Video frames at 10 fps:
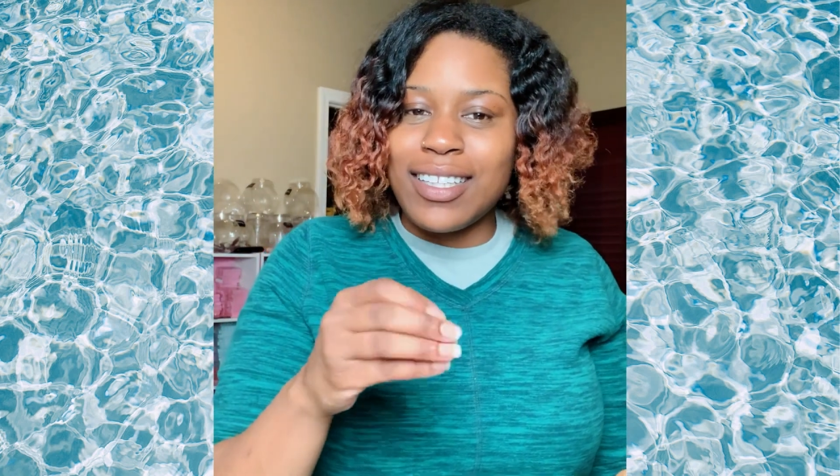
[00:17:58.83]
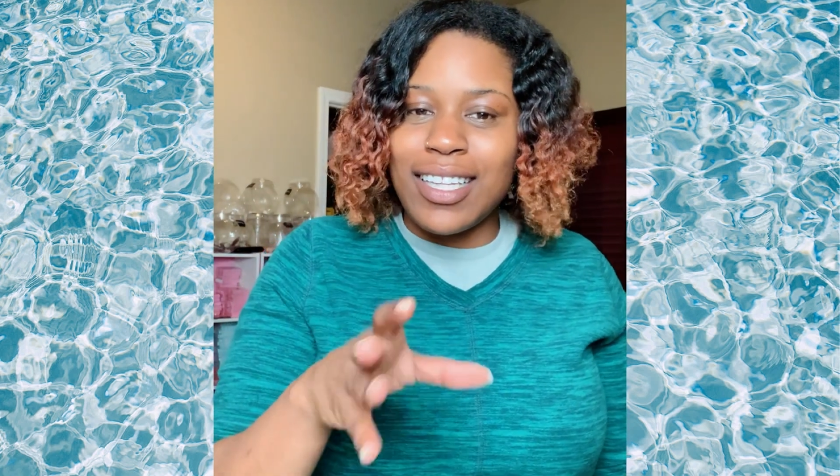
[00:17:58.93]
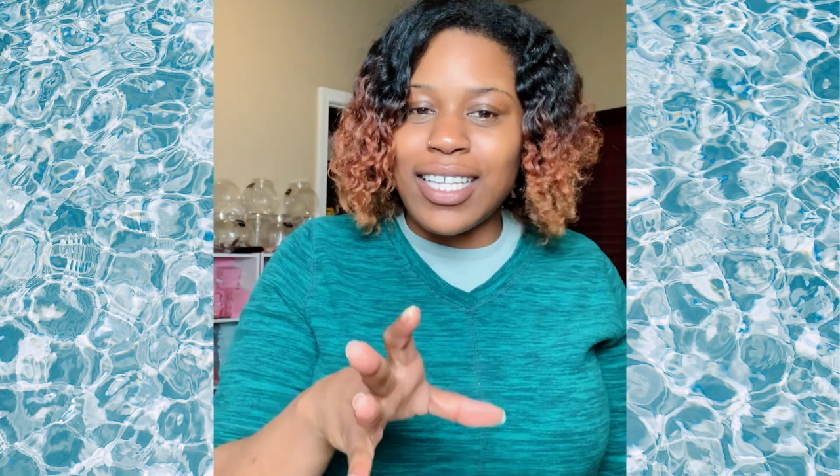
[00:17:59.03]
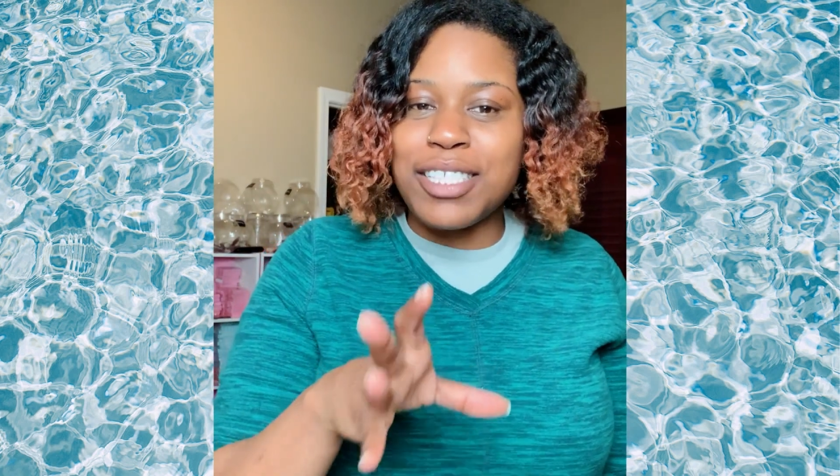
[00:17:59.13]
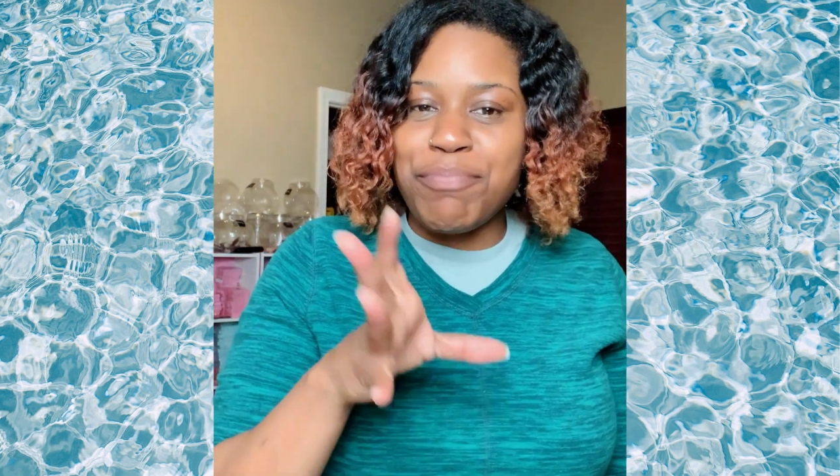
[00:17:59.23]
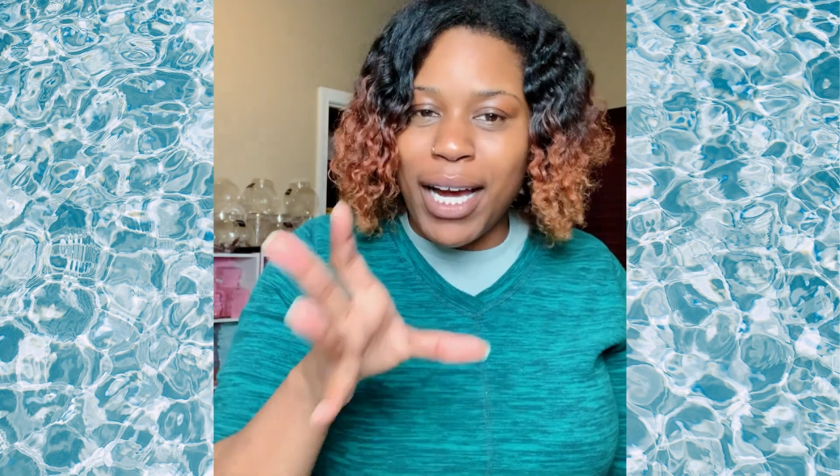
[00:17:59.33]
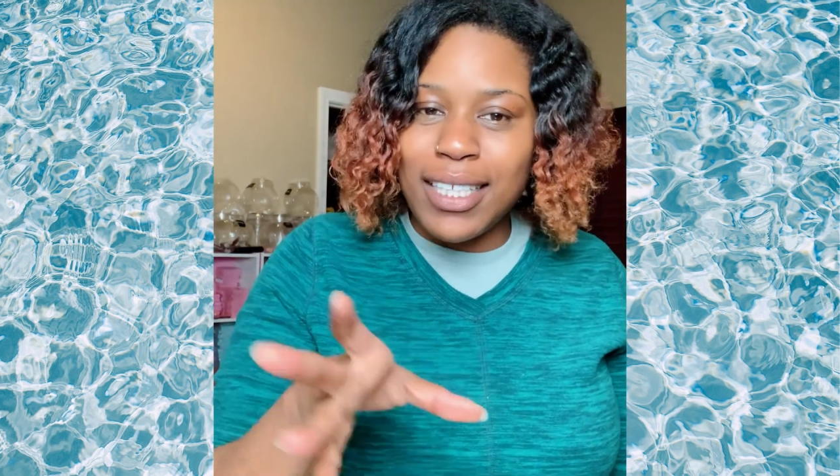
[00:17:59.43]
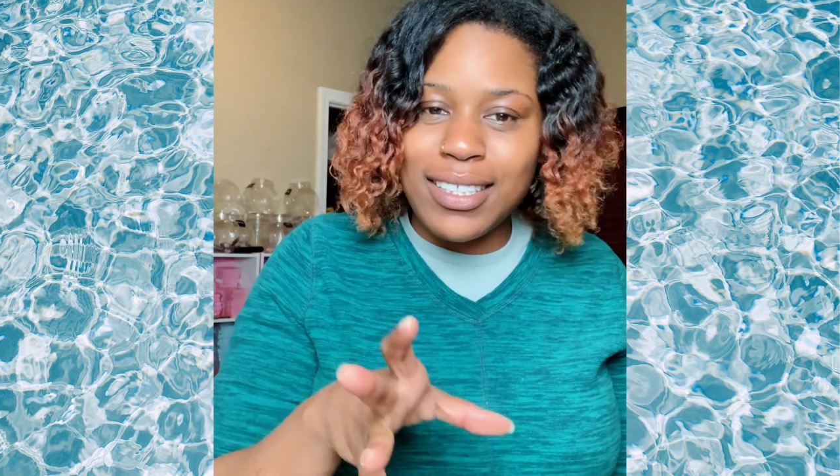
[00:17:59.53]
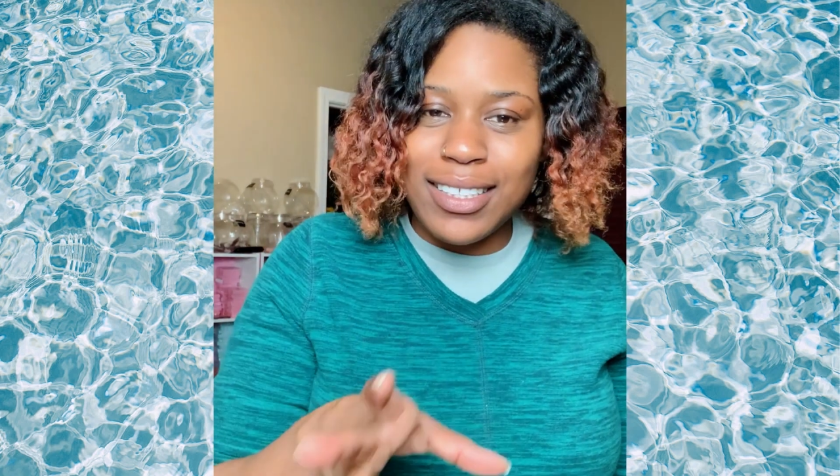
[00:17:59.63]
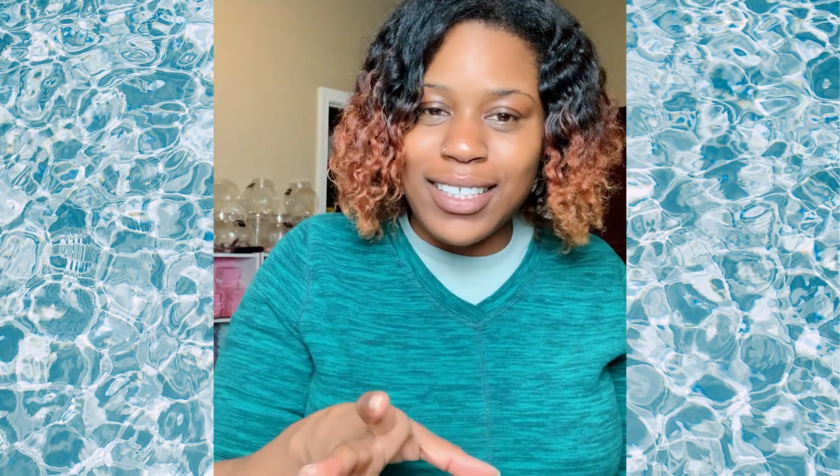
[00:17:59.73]
that
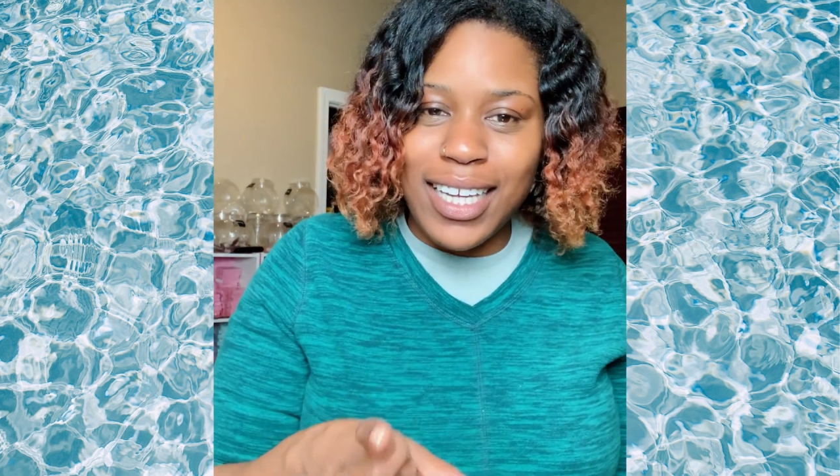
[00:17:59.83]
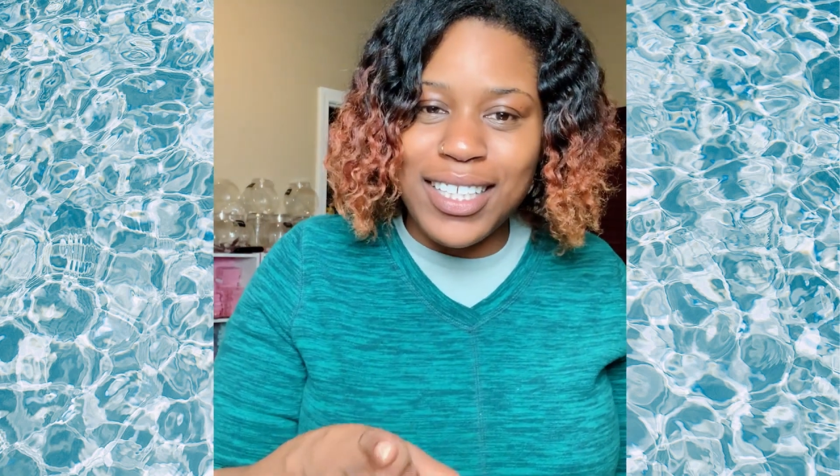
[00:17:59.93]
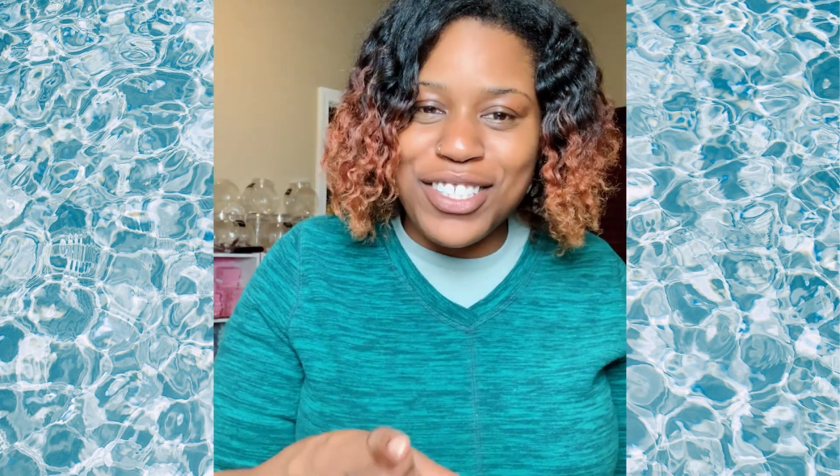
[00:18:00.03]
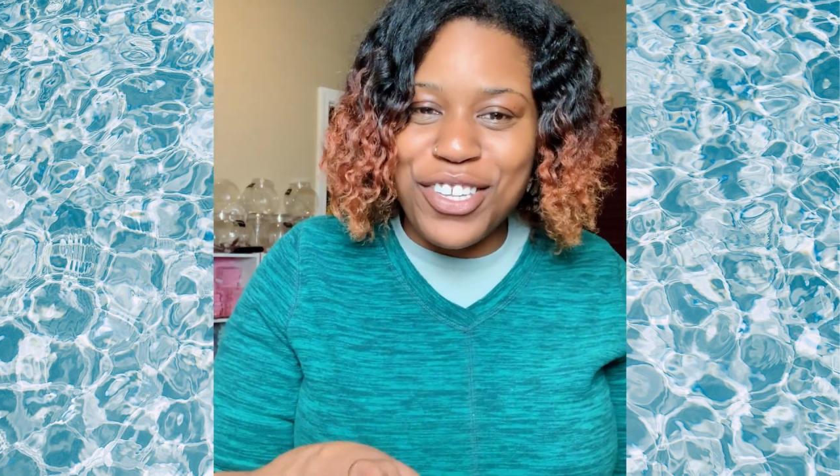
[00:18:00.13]
spice scent.